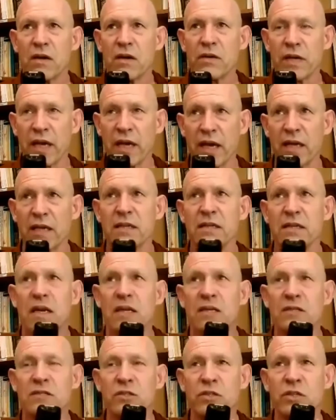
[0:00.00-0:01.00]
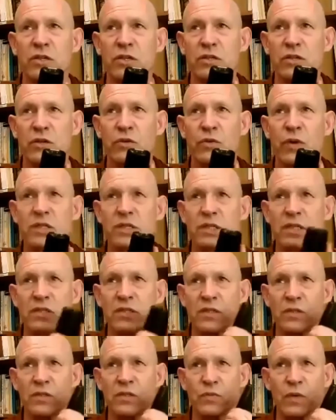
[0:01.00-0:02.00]
Okay. And so your question
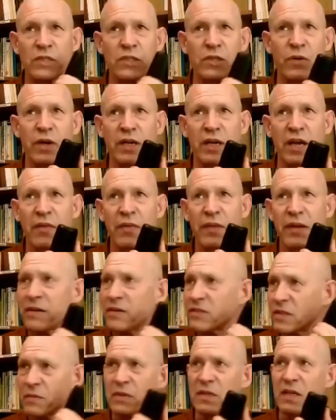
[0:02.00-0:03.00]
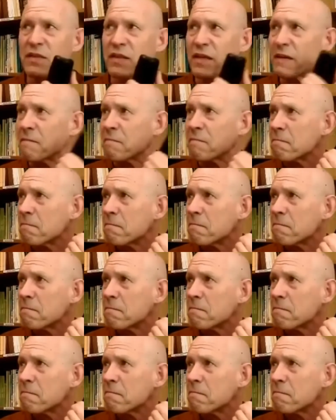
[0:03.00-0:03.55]
is what's going on there? Something like that?